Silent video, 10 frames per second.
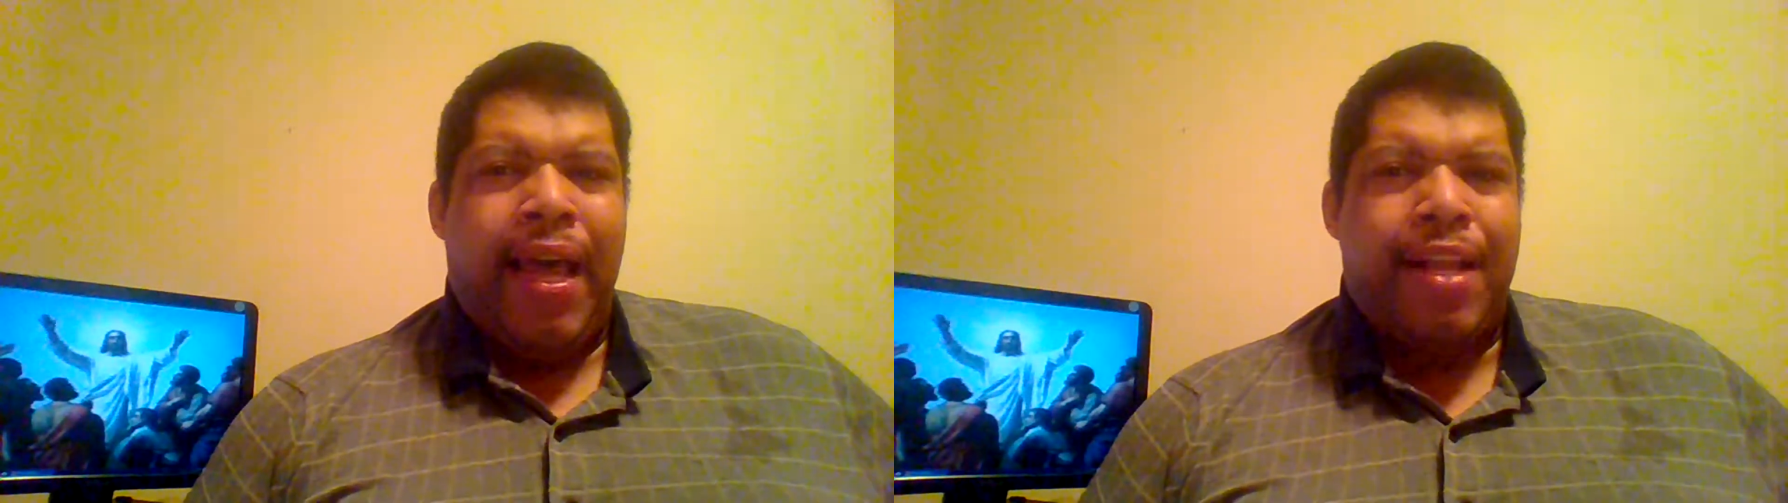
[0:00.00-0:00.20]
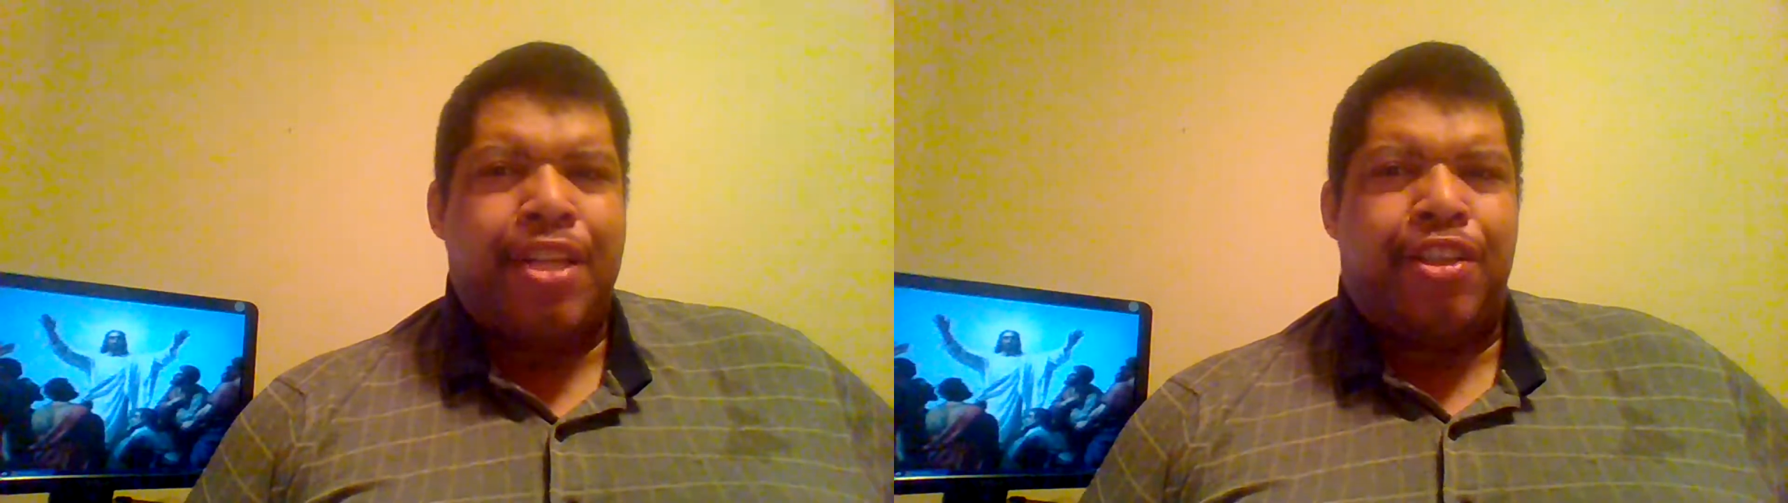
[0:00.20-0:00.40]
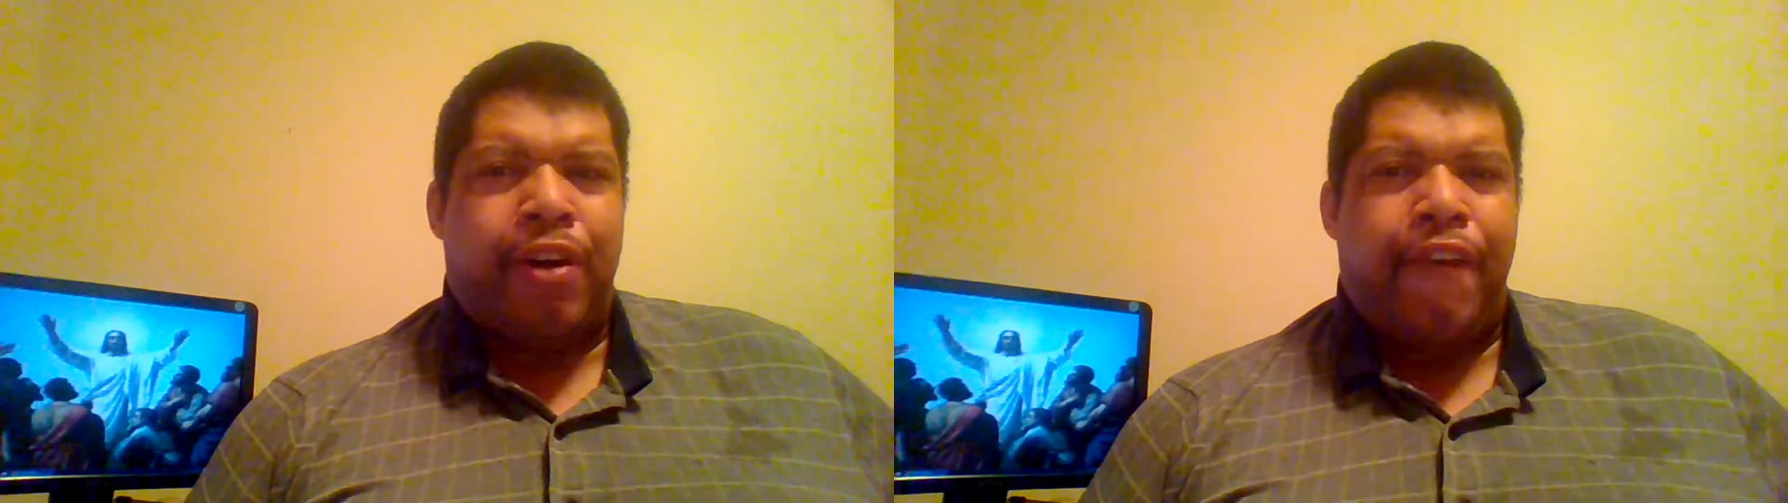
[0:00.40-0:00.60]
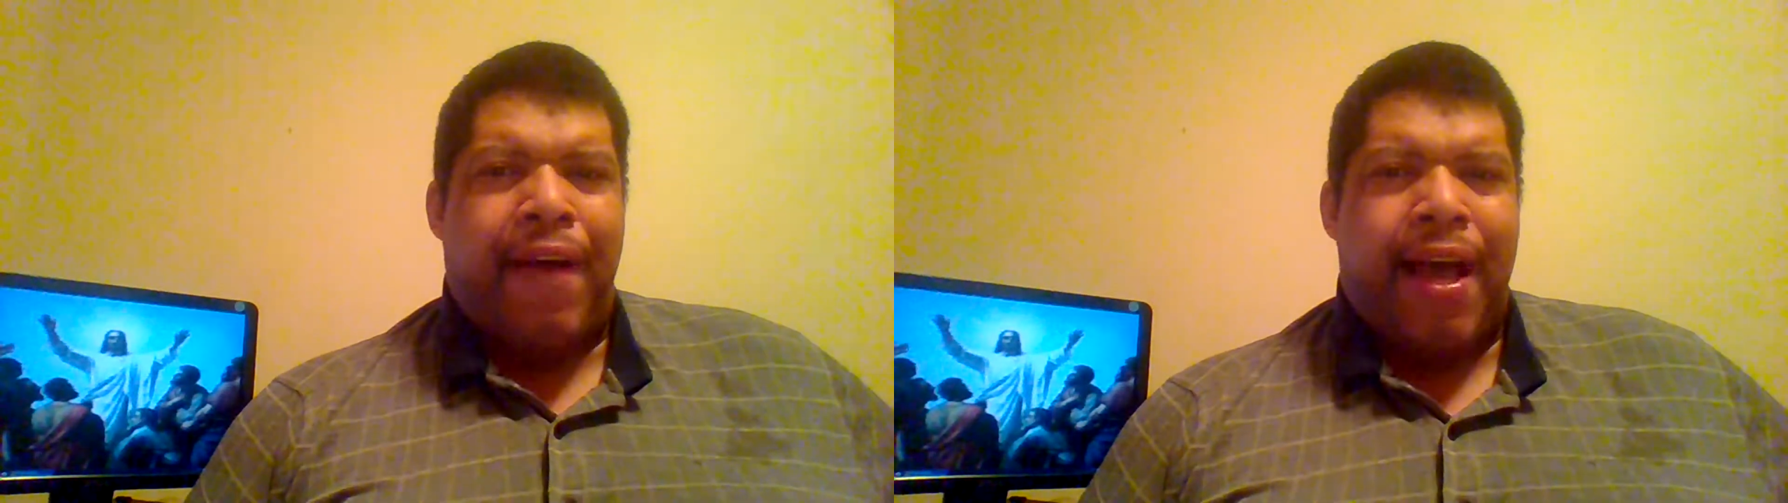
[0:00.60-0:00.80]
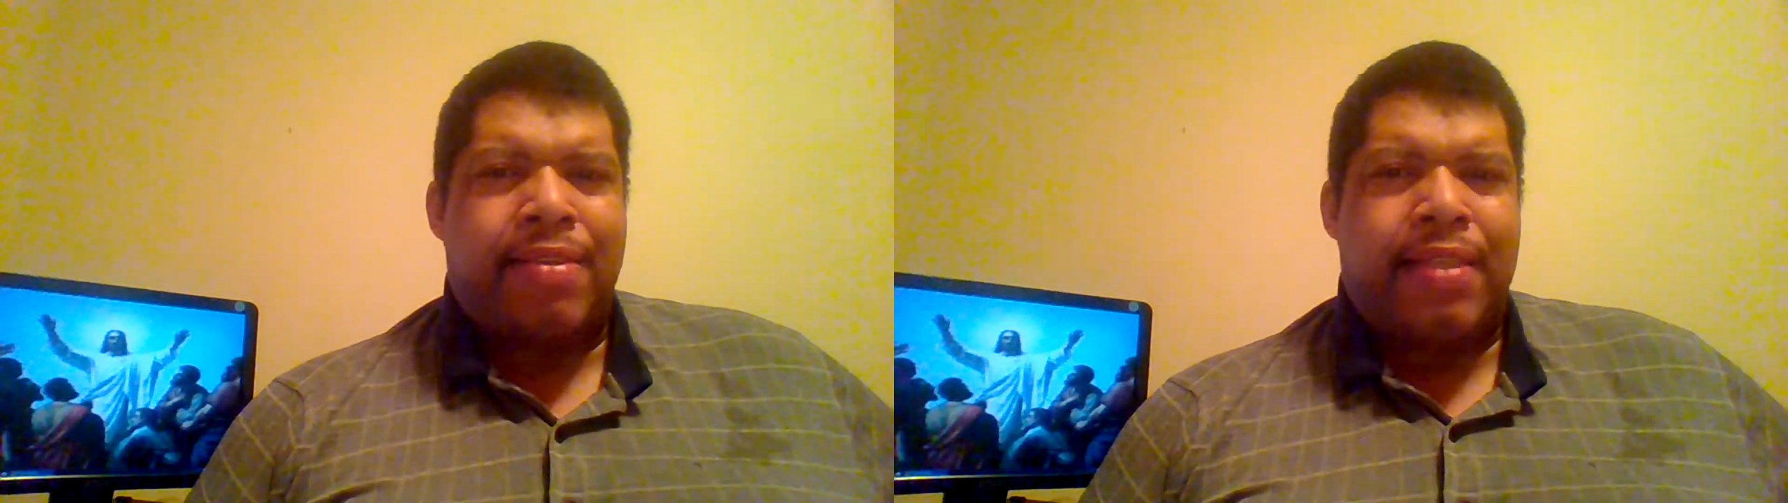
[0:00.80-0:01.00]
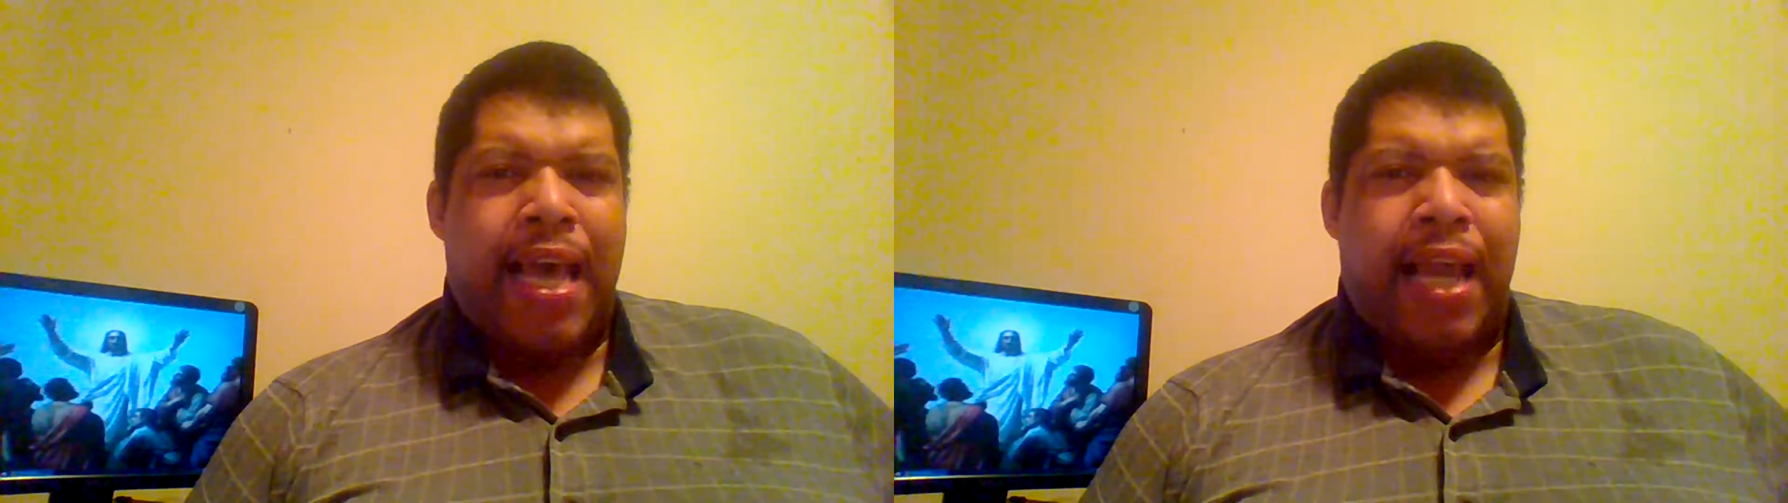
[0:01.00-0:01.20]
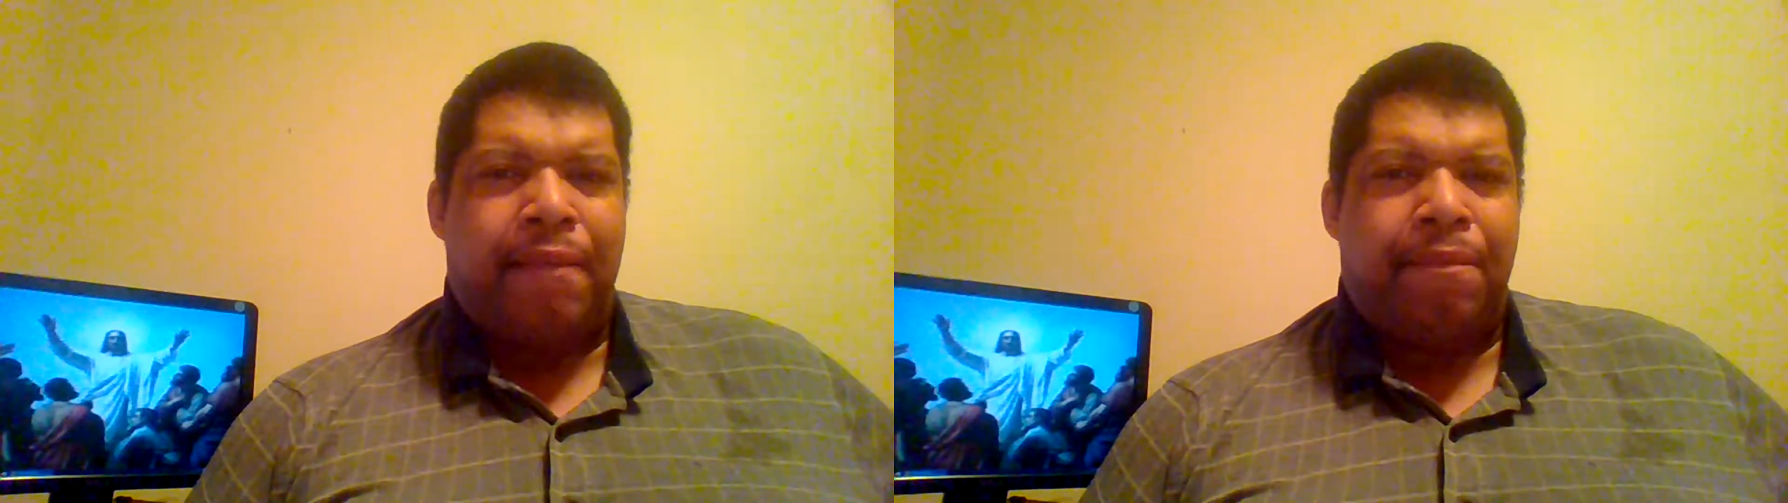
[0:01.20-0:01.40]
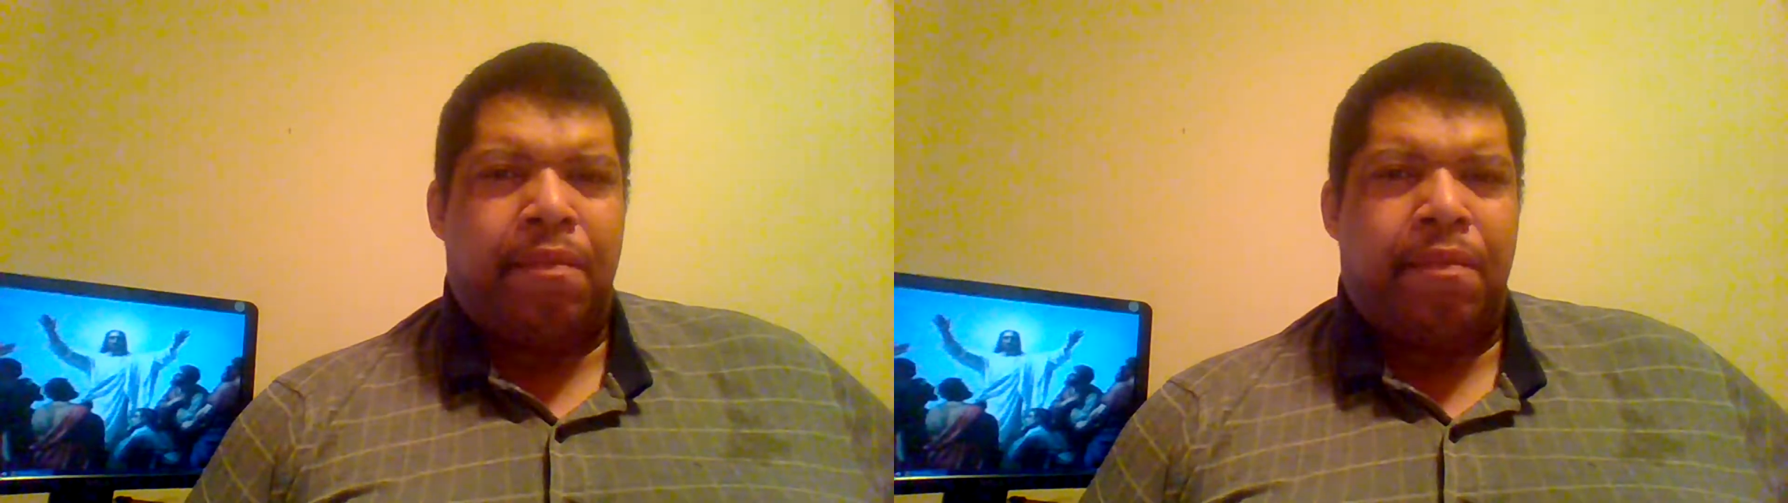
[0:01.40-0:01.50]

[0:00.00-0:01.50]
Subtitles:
his glorified state.